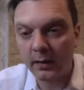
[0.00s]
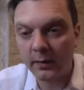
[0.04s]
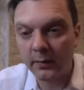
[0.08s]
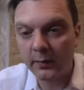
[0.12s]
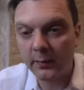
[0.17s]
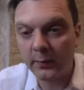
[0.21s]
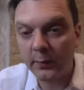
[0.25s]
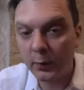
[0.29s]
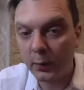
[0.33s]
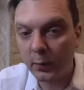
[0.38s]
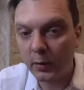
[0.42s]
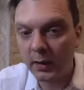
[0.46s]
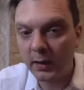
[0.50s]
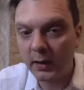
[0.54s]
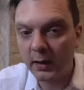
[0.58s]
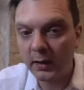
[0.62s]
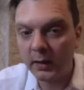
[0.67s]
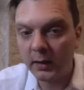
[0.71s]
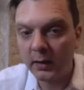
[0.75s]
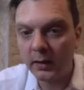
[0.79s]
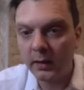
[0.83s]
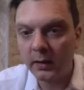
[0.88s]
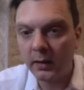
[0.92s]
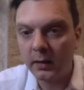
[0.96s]

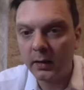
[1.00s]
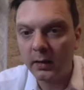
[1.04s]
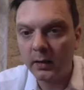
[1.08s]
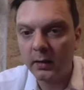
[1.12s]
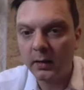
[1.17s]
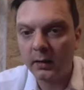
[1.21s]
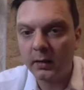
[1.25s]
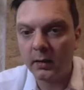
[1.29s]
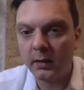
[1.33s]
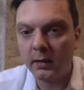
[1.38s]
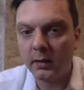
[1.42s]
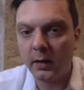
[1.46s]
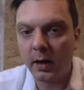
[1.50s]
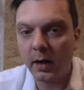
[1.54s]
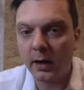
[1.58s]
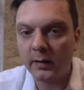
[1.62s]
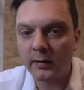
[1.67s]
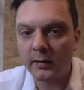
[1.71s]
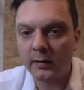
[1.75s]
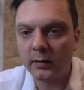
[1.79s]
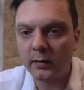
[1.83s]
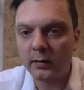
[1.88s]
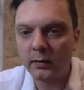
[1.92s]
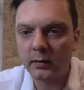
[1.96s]
fruity
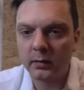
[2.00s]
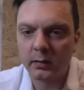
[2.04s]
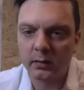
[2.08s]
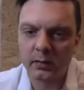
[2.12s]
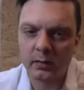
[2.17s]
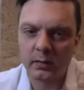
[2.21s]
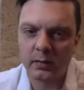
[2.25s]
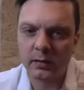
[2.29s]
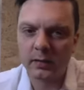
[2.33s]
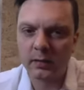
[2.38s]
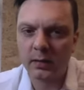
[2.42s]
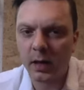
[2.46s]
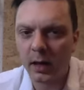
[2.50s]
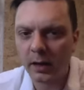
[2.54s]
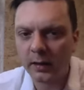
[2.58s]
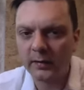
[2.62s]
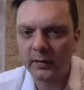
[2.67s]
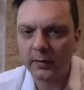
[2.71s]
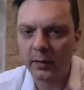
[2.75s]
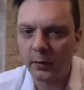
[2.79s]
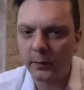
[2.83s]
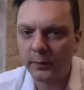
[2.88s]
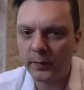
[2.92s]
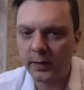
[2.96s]
iced
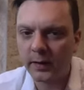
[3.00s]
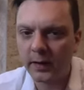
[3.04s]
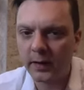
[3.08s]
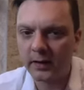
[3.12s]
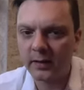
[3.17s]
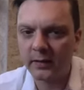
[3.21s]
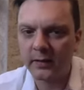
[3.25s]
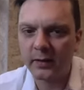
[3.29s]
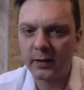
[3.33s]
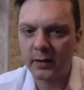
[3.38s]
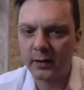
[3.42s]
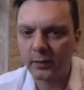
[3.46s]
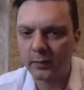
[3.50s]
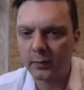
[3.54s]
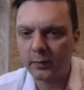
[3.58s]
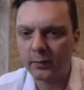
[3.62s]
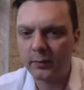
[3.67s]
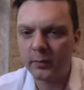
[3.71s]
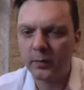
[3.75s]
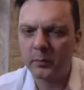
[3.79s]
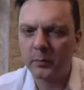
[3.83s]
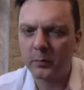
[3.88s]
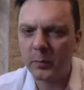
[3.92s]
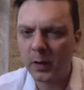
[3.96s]
coffee that is kind of
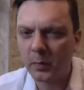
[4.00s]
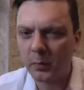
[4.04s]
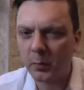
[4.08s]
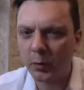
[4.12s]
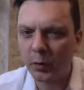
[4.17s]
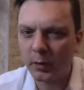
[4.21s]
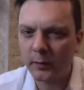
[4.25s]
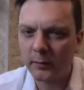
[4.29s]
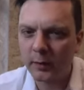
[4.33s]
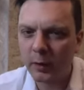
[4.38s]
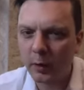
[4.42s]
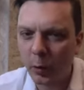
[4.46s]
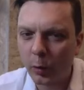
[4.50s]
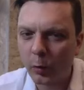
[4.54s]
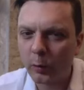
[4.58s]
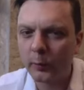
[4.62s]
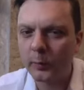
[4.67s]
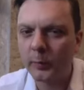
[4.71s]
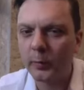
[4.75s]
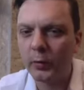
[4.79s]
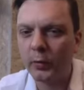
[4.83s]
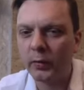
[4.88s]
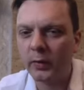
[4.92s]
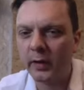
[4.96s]
more of a cold
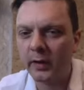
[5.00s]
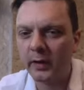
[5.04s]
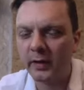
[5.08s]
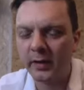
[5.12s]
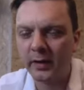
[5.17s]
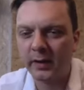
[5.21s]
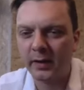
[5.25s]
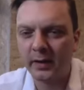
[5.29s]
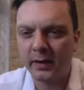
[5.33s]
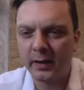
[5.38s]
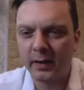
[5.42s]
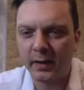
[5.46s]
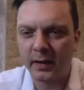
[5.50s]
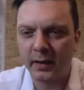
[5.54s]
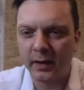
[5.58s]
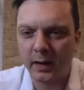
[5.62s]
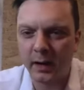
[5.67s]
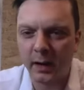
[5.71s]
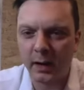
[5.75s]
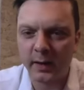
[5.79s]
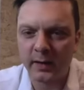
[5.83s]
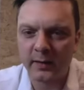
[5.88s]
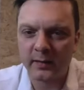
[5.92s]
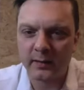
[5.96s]
brew than an
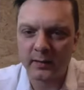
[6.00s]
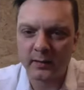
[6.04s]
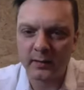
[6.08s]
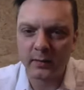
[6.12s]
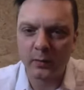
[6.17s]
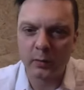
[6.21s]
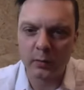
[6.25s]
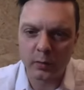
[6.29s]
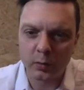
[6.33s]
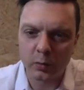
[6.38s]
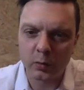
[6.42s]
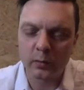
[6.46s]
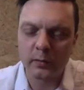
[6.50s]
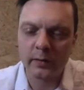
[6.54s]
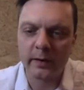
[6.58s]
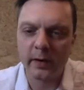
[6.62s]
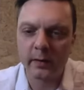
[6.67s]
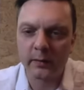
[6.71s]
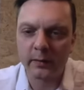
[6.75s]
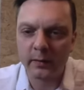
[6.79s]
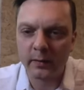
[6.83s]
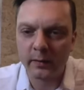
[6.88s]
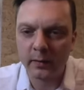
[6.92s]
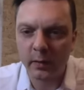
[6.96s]
iced or cooled
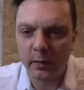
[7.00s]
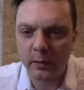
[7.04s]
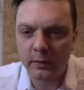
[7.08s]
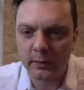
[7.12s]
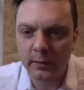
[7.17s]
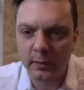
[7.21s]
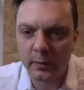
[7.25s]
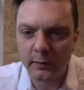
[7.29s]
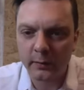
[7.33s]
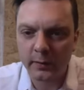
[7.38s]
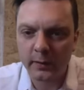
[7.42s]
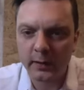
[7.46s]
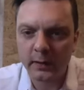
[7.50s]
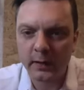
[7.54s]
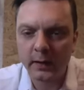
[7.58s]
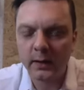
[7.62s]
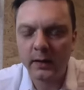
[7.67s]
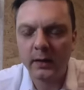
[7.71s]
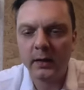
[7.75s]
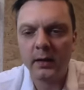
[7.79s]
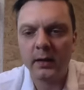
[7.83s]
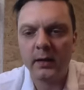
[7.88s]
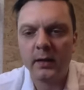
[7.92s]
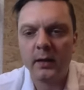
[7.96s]
down hot coffee.
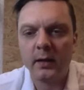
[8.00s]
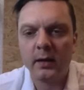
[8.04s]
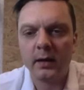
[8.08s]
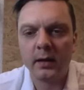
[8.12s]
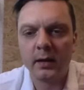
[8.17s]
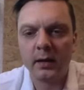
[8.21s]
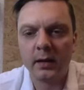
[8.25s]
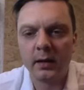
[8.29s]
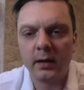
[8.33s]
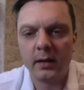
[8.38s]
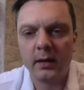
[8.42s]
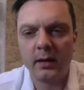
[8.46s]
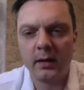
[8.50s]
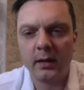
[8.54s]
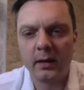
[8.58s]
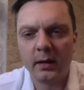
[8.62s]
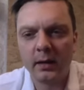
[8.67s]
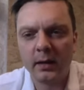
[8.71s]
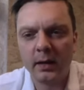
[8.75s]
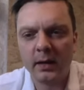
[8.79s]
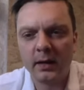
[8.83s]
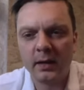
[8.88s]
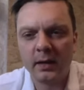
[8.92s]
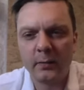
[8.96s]

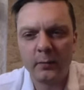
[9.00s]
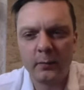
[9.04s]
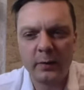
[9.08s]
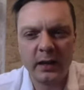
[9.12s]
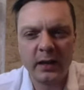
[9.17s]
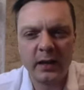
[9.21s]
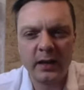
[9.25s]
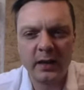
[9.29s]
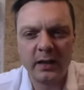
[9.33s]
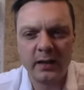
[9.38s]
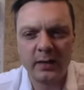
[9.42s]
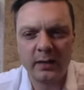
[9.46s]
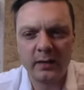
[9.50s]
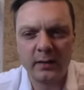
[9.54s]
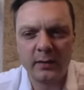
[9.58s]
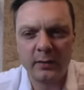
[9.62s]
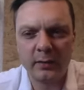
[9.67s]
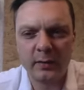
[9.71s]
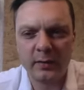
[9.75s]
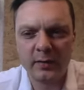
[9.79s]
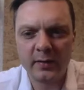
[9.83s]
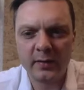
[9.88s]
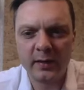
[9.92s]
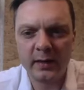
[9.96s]
I didn't really
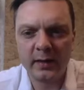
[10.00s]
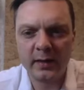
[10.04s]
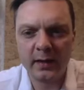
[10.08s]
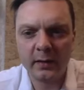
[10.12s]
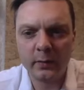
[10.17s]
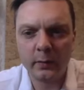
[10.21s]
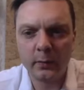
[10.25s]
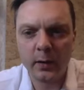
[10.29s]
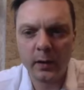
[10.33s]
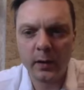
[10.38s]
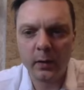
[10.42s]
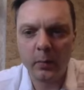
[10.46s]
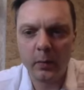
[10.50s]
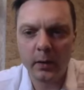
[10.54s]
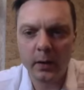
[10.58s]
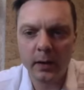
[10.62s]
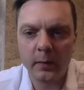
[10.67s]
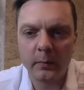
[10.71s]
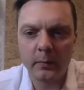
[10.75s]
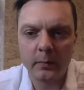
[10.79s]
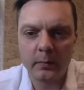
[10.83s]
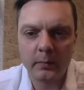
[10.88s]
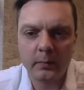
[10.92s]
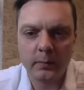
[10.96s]
succeed that well, but
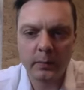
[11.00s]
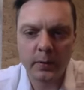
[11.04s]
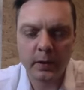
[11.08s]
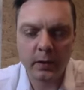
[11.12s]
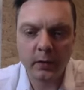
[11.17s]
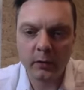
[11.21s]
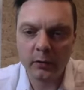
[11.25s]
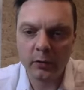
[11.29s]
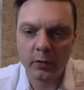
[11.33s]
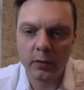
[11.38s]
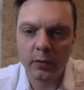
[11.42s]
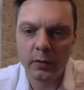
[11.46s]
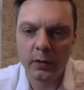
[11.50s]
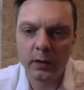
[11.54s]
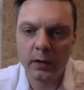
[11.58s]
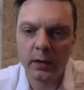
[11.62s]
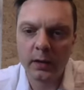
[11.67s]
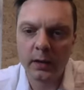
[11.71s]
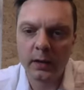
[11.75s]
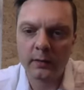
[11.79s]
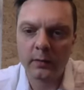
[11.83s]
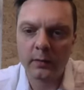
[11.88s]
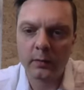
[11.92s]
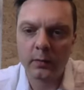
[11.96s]
I'm pretty sure you can
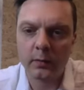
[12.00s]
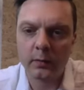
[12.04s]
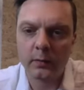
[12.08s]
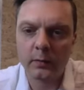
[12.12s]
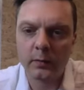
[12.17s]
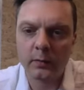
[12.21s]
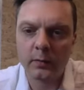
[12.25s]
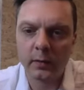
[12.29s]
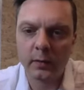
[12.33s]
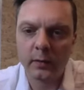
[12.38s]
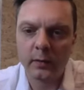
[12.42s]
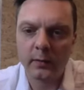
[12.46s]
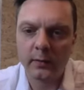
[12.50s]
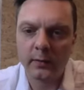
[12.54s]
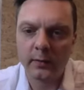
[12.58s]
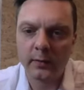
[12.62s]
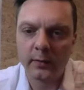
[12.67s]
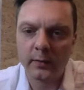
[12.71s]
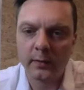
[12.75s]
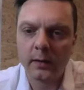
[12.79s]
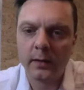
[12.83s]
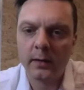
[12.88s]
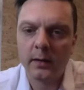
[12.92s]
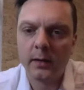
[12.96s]
get some good results.
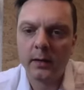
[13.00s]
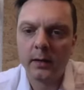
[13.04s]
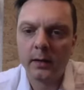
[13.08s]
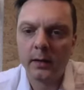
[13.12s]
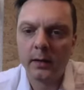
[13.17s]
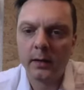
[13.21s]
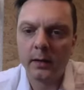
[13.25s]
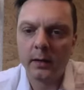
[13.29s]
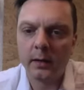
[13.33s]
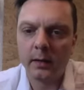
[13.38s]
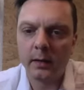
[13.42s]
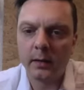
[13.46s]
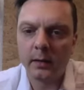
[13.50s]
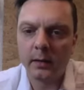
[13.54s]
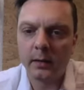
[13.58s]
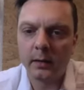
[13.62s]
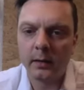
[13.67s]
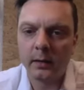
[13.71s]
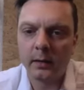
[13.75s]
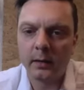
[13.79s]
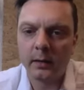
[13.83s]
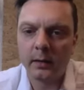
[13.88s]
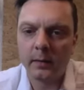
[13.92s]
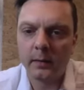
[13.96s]

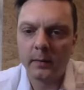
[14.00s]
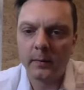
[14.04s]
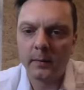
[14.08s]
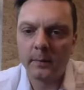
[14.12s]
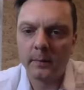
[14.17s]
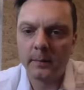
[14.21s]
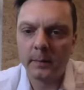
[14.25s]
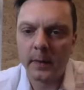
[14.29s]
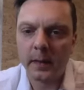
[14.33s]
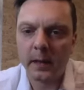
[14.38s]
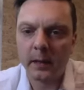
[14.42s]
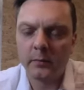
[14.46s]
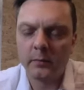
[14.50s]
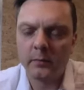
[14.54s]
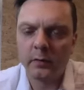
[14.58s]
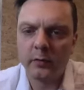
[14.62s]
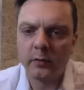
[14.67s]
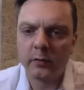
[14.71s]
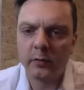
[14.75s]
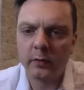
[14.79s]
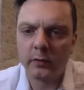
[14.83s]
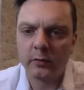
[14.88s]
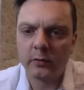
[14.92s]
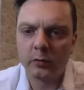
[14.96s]
I'm just
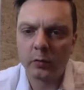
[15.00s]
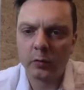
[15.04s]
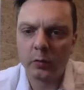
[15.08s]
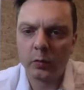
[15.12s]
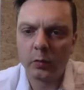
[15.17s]
not sure